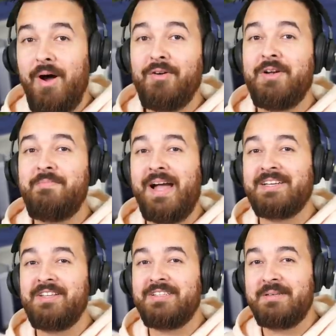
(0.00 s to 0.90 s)
Welcome back
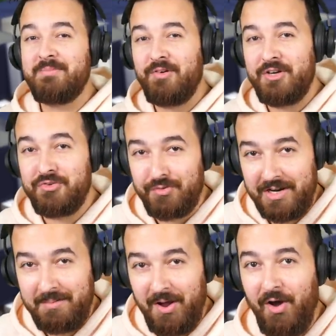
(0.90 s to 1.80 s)
to The Sims 4
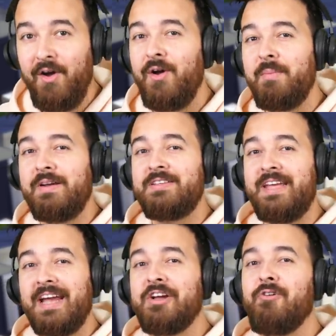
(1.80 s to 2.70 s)
Dream Home
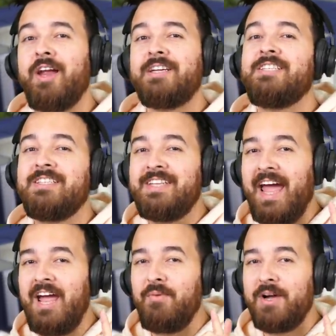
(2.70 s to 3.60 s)
Decorator.
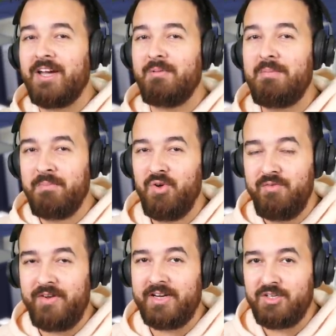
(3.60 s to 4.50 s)
Today we're going to be
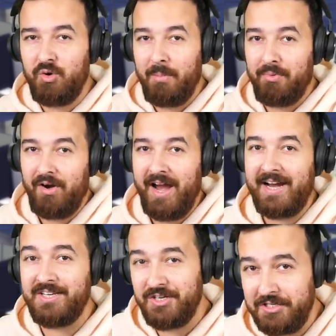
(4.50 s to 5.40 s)
moving to a
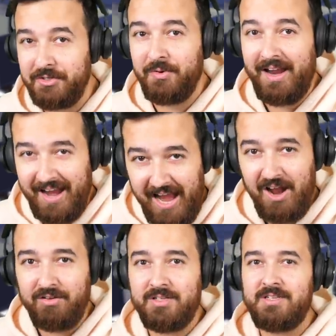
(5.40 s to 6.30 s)
brand new
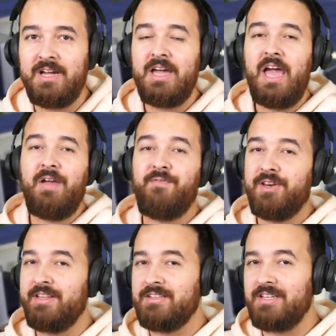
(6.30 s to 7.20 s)
house. If you
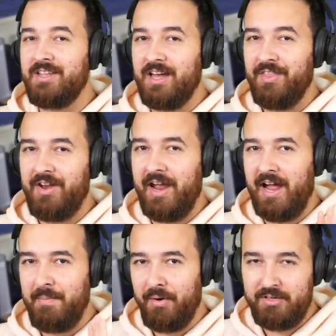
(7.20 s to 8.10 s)
didn't see the other day,
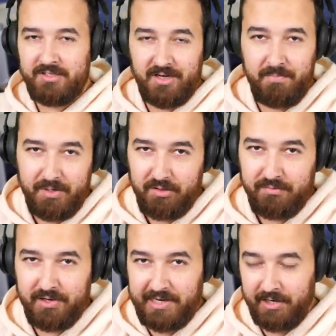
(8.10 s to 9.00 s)
I posted a build
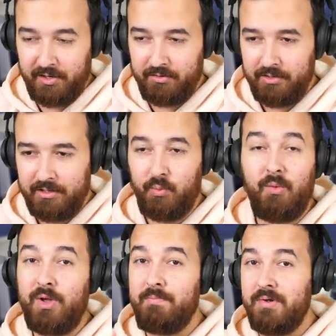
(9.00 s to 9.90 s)
video where
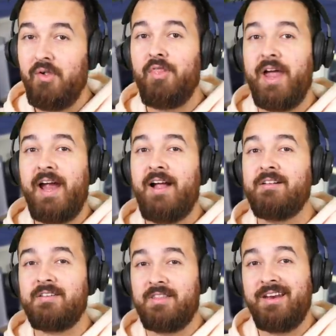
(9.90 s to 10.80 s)
we built the
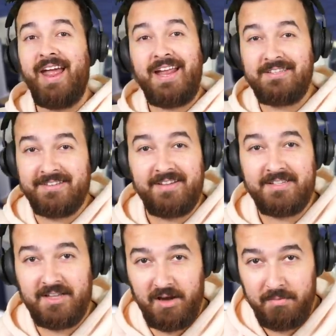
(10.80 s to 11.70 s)
house that Hazel
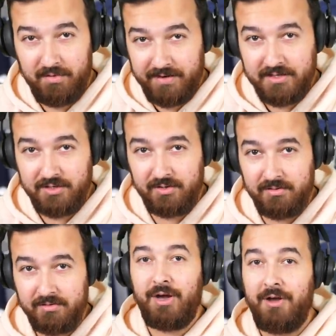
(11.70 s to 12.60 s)
is gonna move into.
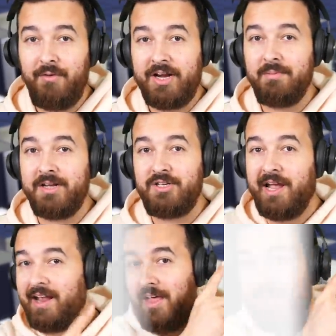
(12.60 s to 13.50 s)
So I'd recommend
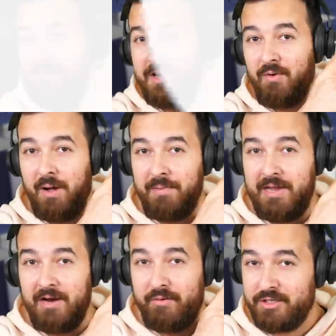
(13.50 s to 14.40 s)
checking out that video up
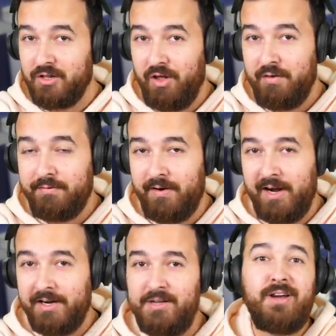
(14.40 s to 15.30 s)
here. It was a lot of
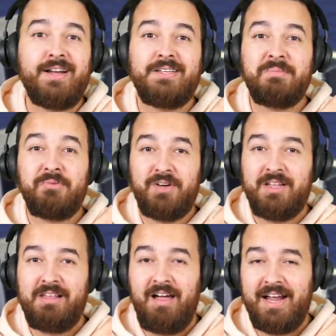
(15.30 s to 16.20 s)
fun. You guys seem to
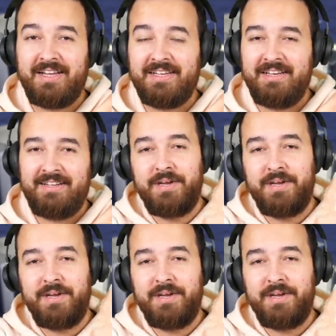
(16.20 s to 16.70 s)
really like it.